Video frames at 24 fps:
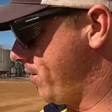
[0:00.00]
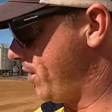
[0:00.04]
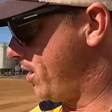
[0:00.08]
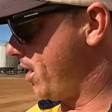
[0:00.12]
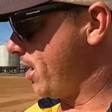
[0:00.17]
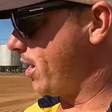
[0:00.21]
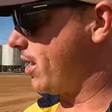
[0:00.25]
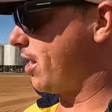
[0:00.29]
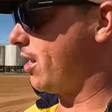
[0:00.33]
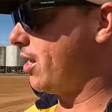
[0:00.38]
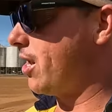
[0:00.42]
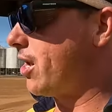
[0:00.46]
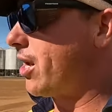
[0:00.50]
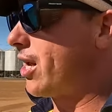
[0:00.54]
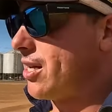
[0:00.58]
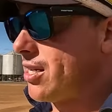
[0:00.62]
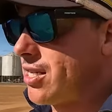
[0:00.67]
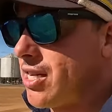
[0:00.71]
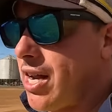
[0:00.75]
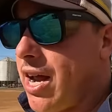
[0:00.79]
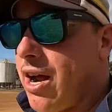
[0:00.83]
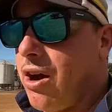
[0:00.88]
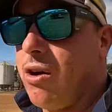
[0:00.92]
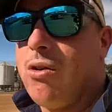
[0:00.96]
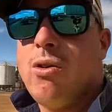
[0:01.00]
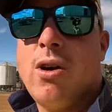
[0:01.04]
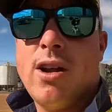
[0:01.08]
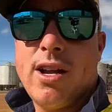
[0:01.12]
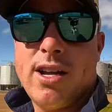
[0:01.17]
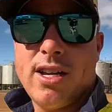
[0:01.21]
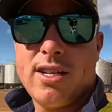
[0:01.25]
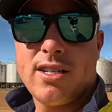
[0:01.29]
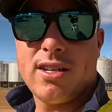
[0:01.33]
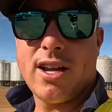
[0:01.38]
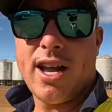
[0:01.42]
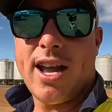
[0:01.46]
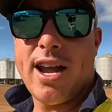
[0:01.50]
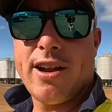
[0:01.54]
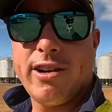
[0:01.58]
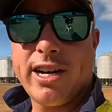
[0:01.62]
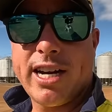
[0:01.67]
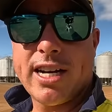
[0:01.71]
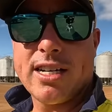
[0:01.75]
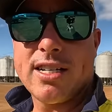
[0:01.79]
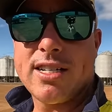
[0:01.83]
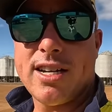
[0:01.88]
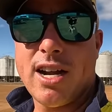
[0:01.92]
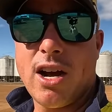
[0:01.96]
you, you can tell, so Henry
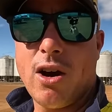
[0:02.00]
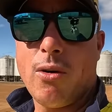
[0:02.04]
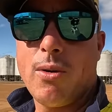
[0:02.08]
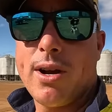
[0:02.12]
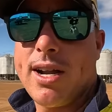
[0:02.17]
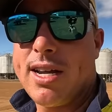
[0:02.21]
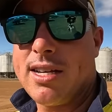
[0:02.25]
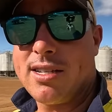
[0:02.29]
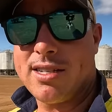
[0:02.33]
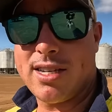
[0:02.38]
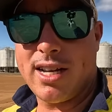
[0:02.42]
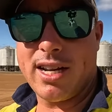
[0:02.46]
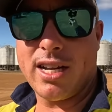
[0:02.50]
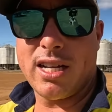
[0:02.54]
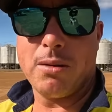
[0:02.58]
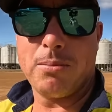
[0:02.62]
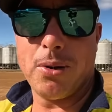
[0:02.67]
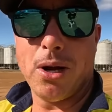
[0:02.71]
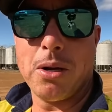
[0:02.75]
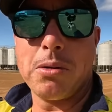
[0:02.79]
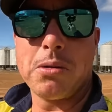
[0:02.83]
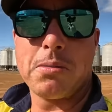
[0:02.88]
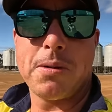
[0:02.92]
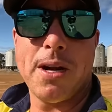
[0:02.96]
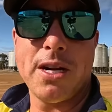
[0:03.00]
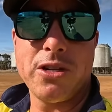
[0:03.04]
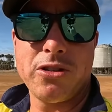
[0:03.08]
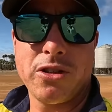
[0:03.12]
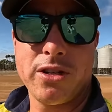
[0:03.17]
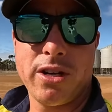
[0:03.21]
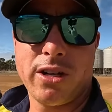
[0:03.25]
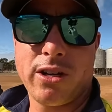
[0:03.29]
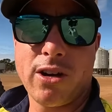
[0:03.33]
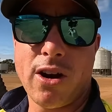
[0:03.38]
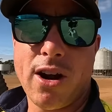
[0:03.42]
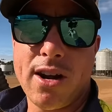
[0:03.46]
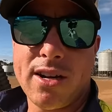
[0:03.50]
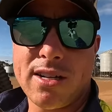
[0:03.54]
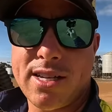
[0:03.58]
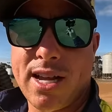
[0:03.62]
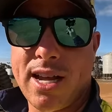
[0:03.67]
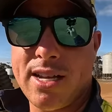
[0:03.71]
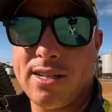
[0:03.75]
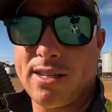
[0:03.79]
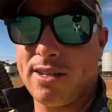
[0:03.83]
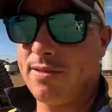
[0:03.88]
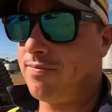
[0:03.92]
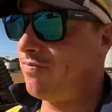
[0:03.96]
can tell when he's sitting in the boom spray during the growing
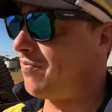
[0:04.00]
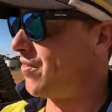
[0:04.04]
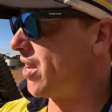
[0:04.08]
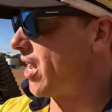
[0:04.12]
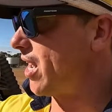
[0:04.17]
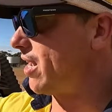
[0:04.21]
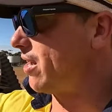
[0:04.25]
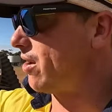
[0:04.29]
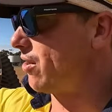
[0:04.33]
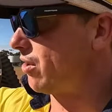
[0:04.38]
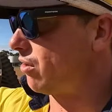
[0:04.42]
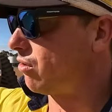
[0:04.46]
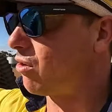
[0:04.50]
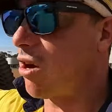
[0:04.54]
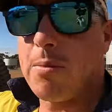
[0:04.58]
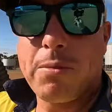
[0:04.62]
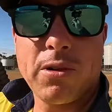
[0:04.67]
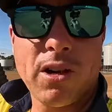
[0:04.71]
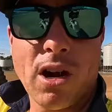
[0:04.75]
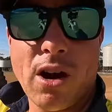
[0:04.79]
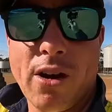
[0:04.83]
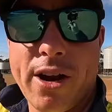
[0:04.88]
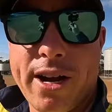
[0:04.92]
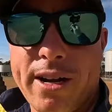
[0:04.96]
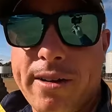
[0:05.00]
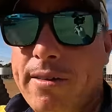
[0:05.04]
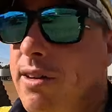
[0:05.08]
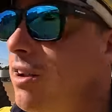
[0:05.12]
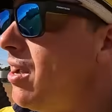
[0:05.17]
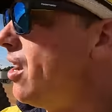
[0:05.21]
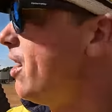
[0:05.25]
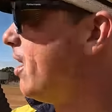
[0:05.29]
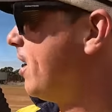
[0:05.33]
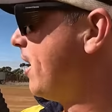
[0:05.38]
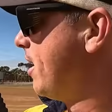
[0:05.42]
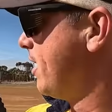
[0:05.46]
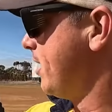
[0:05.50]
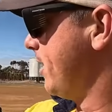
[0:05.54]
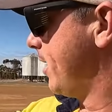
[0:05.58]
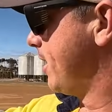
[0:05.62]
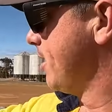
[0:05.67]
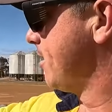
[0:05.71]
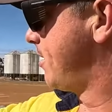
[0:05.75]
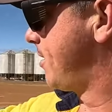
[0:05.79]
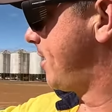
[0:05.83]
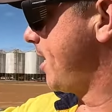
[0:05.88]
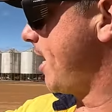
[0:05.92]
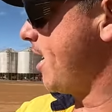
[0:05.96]
season and you got the crop growing, you
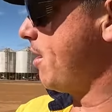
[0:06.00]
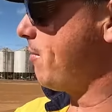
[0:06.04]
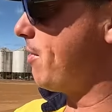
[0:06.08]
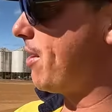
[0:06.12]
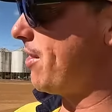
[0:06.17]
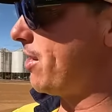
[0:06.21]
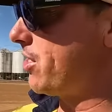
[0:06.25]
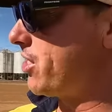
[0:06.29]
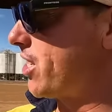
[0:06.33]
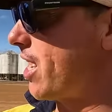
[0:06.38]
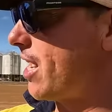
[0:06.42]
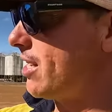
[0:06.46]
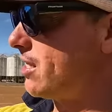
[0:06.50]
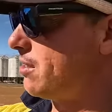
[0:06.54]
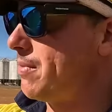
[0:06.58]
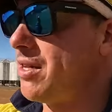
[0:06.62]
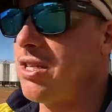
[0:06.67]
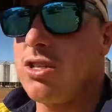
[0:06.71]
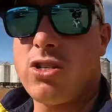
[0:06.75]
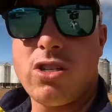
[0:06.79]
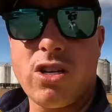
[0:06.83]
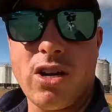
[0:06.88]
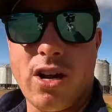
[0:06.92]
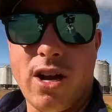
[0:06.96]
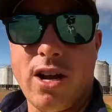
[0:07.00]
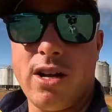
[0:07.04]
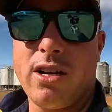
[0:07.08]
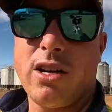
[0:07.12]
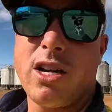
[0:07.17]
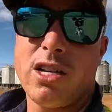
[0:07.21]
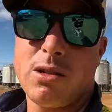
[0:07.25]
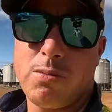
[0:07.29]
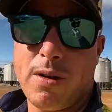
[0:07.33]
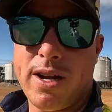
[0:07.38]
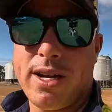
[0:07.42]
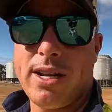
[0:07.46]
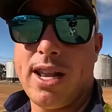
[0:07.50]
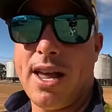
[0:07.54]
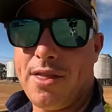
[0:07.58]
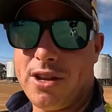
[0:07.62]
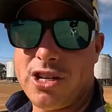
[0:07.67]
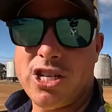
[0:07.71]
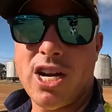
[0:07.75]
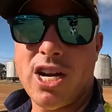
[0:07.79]
can see where the chaser bins turn because we let the